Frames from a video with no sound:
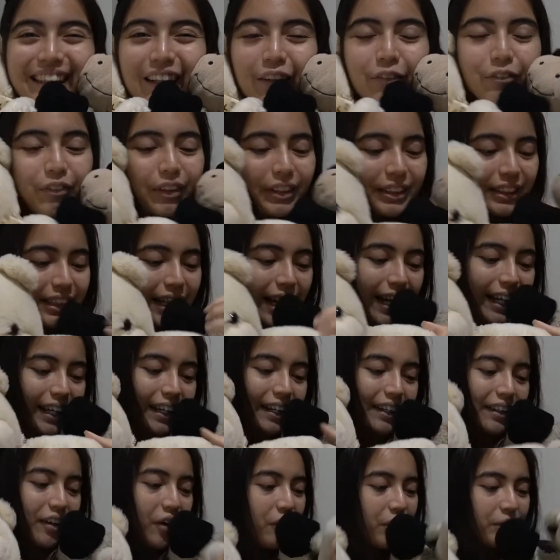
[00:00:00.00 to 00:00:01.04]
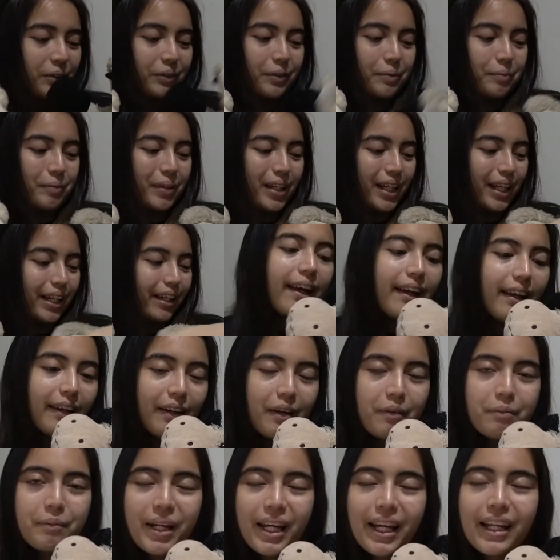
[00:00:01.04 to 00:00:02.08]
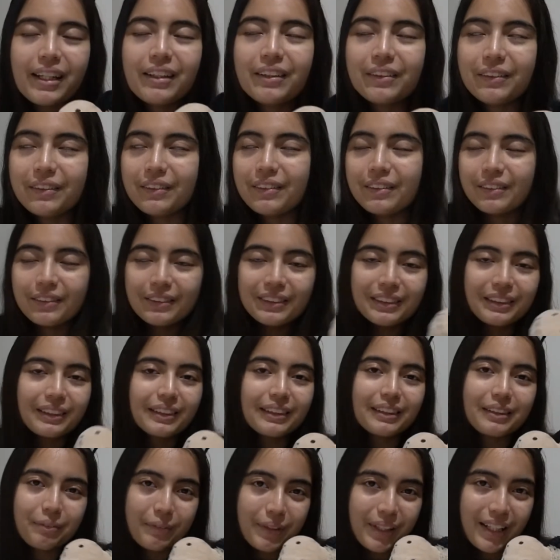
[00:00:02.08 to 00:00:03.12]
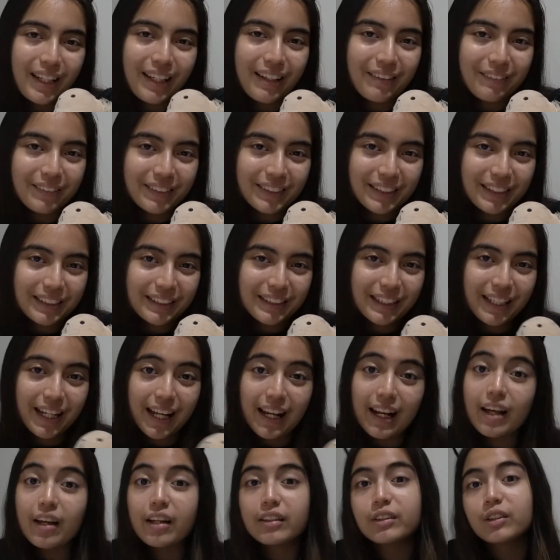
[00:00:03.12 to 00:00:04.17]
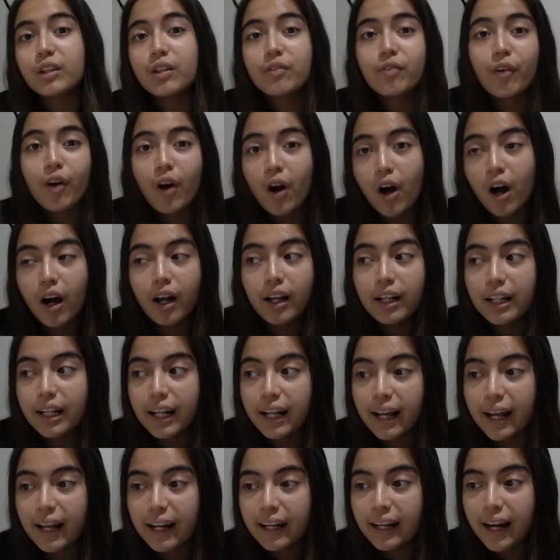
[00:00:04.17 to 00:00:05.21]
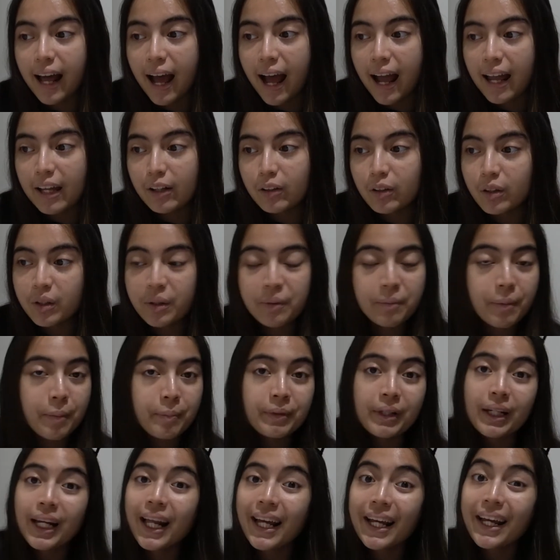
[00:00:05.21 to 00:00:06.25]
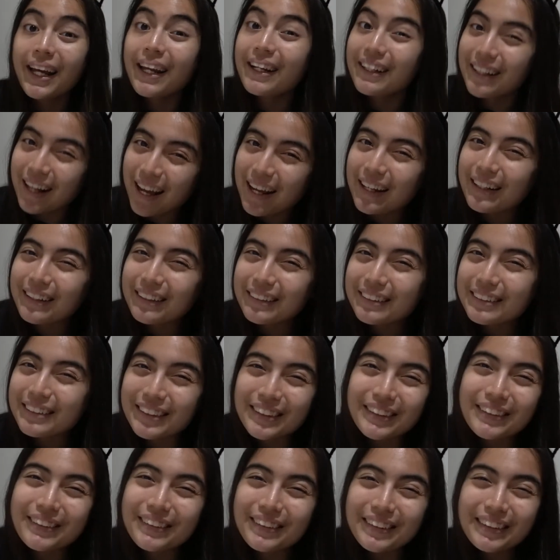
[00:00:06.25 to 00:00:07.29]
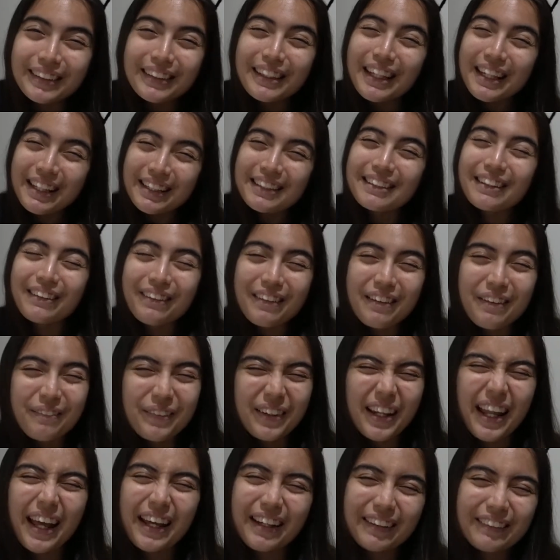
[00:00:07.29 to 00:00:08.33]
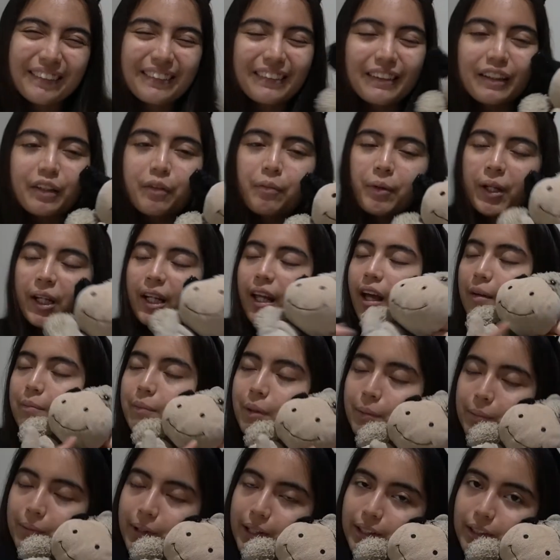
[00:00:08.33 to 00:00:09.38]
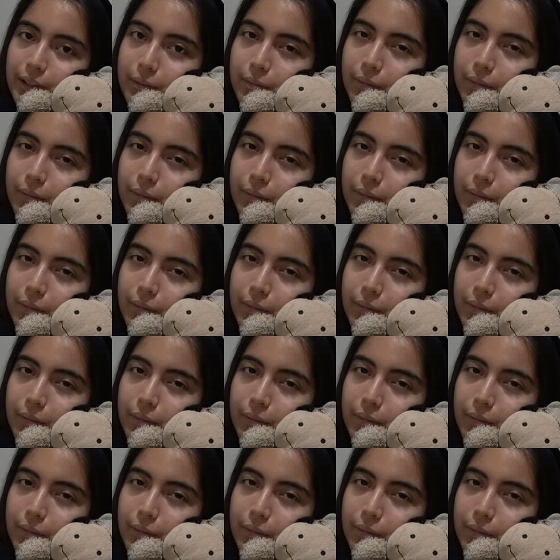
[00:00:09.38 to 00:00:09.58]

Of course they're here, they're always with me. And my no, Ngutut's birthday was yesterday and I actually forgot and I only remembered like at night. So sorry about that, Ngutut, but happy belated